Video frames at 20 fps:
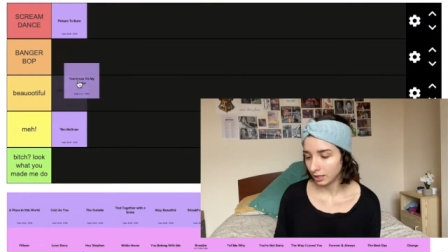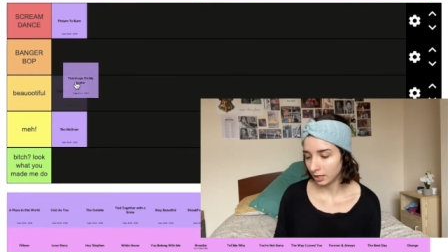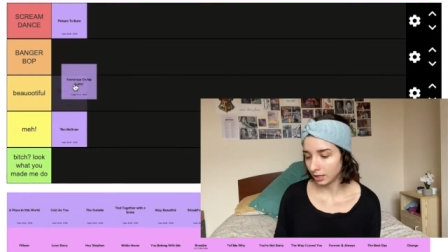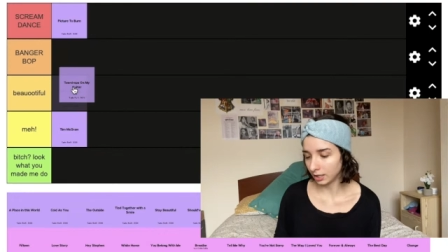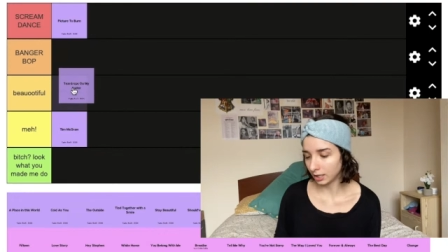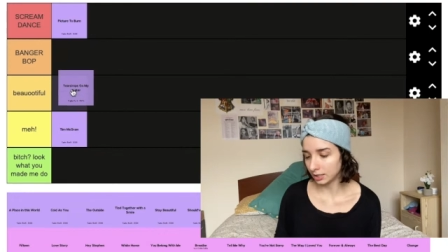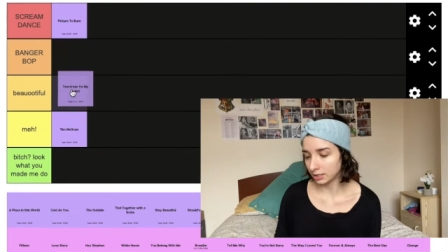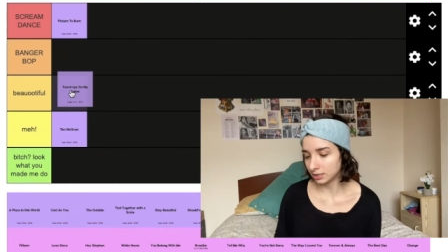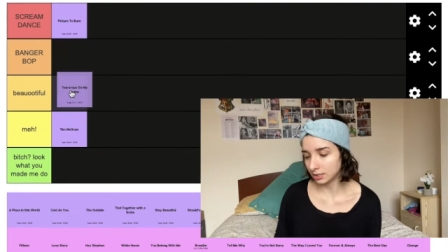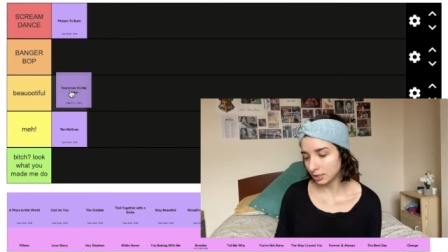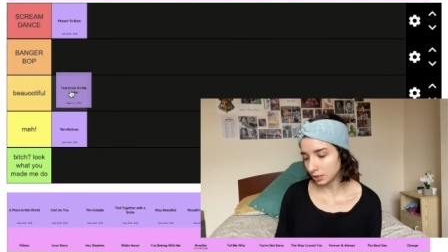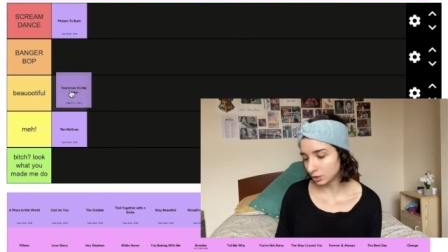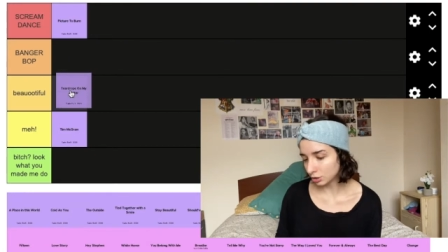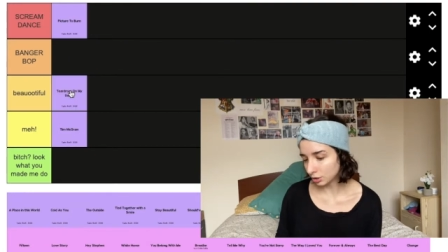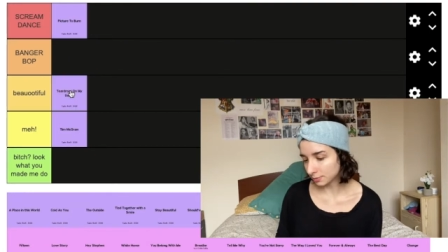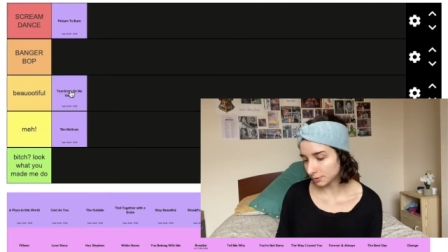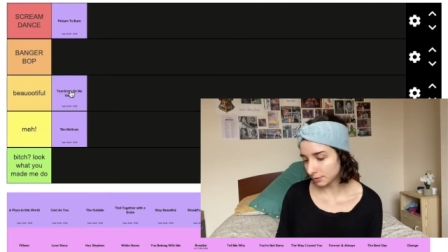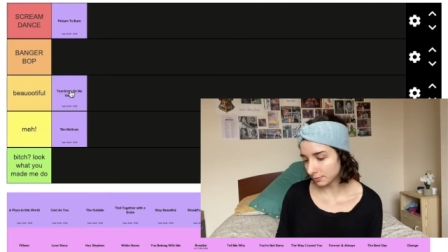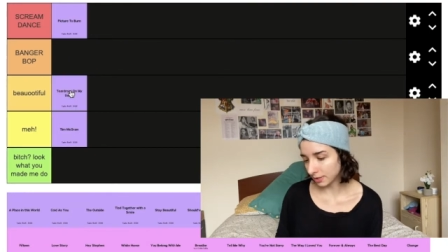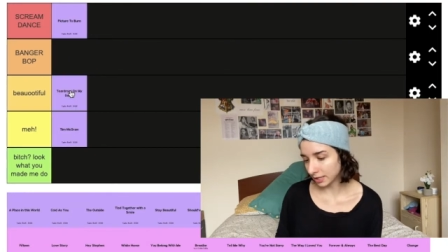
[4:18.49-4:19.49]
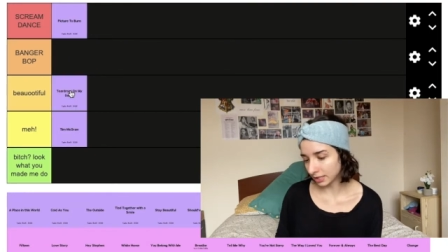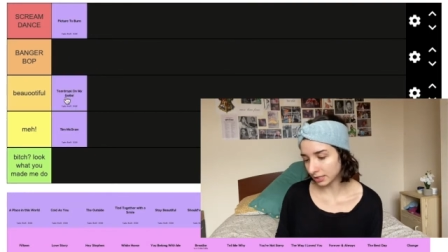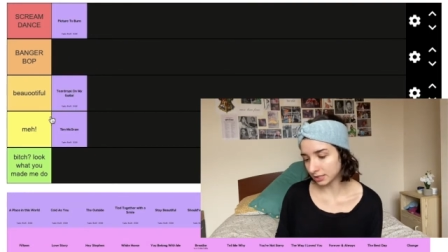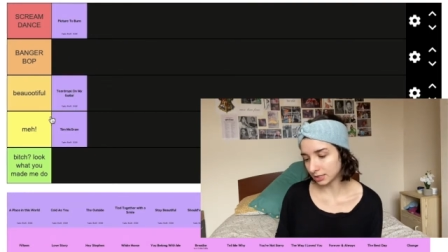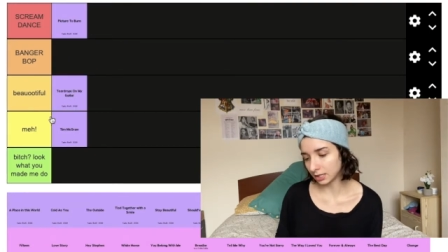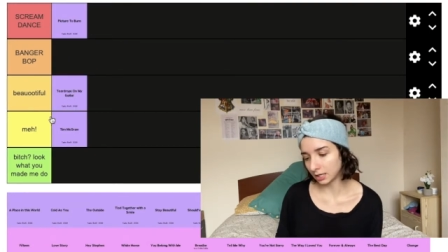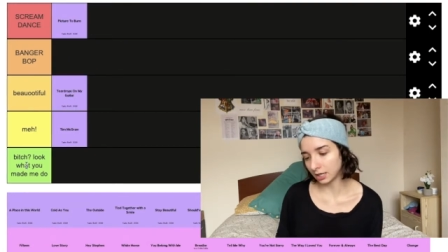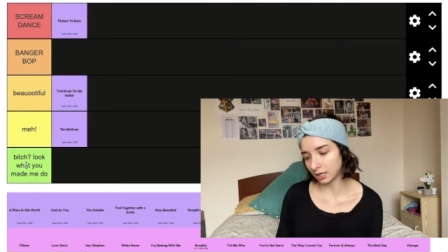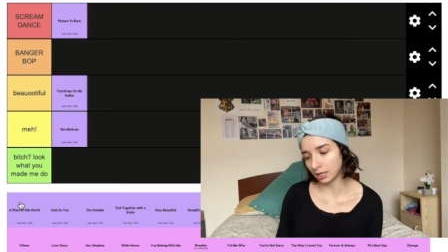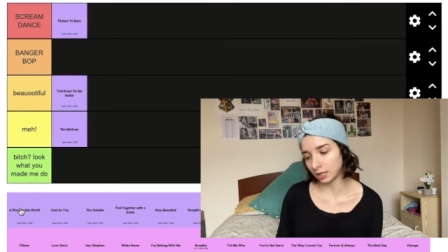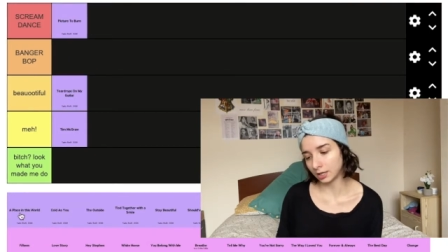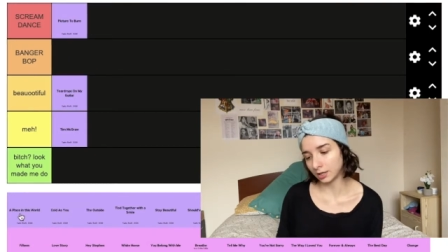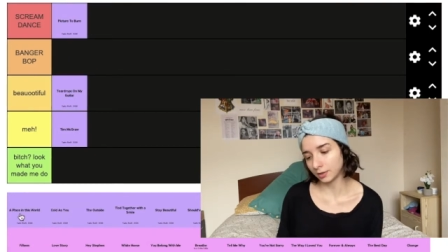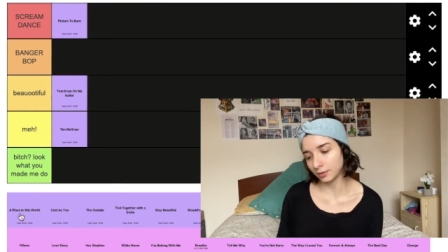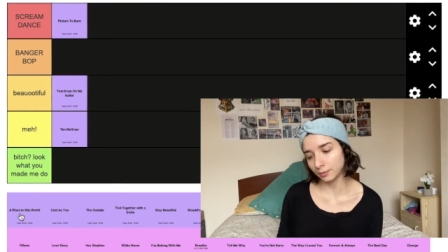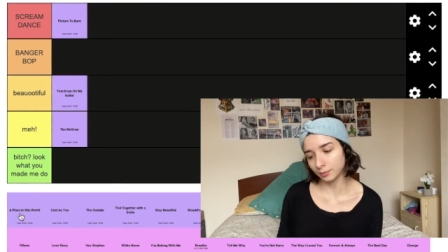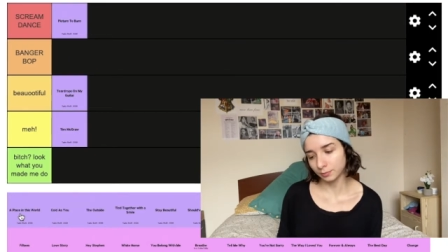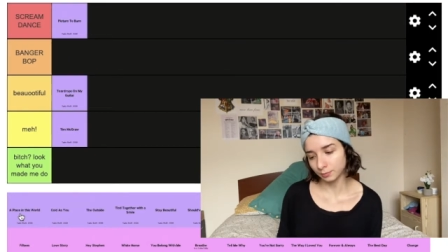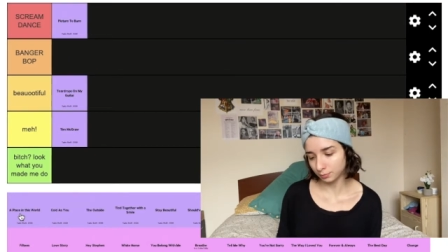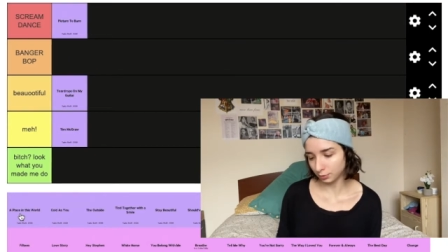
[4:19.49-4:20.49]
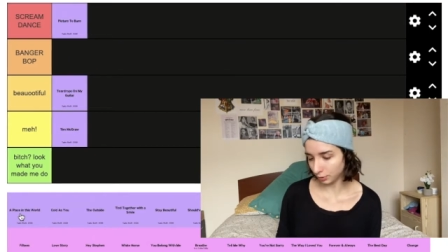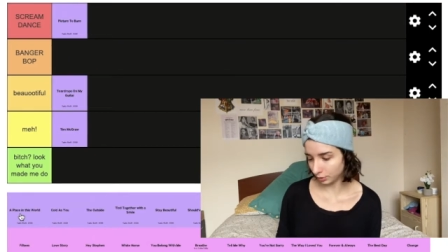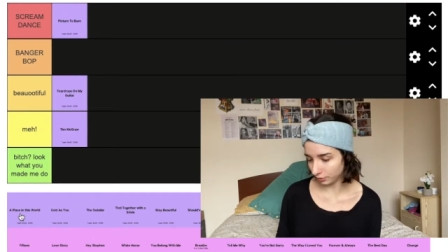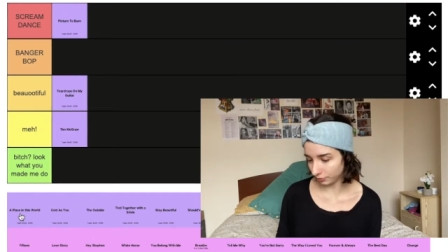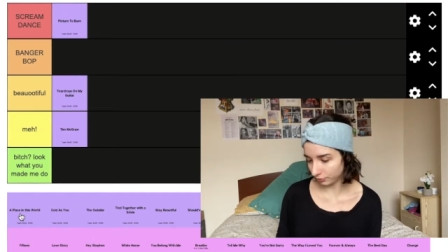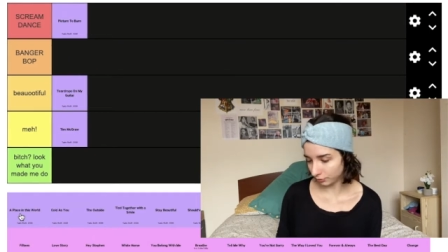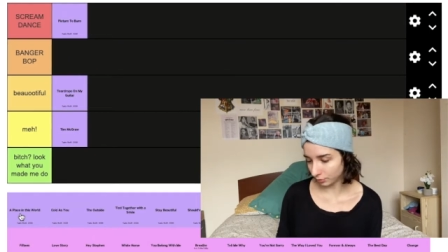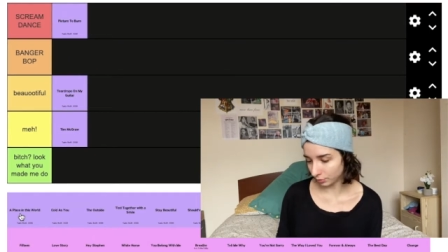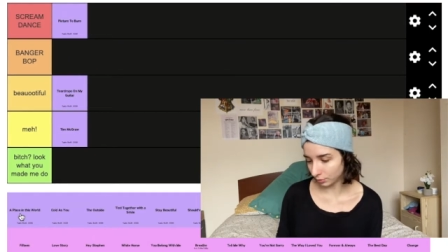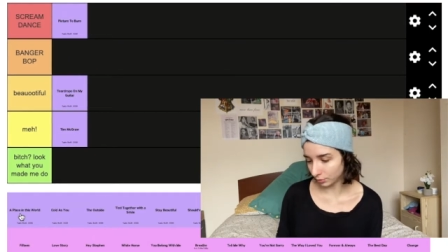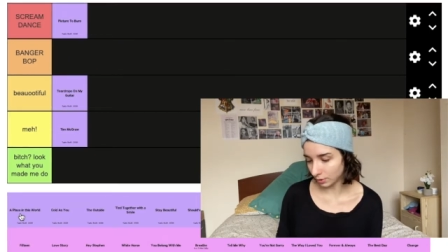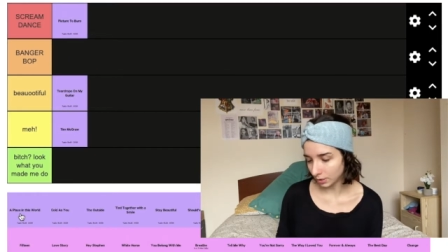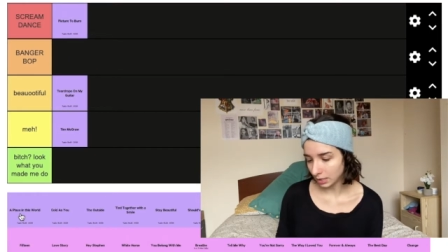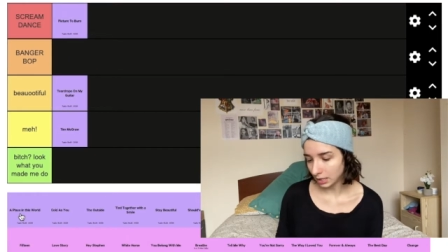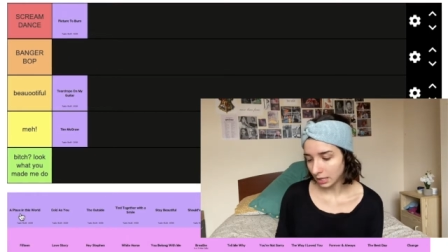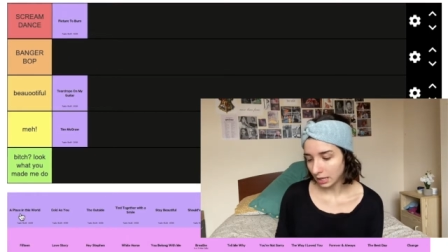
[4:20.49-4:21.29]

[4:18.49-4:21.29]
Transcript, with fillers: Okay, Teardrops on My Guitar, beautiful.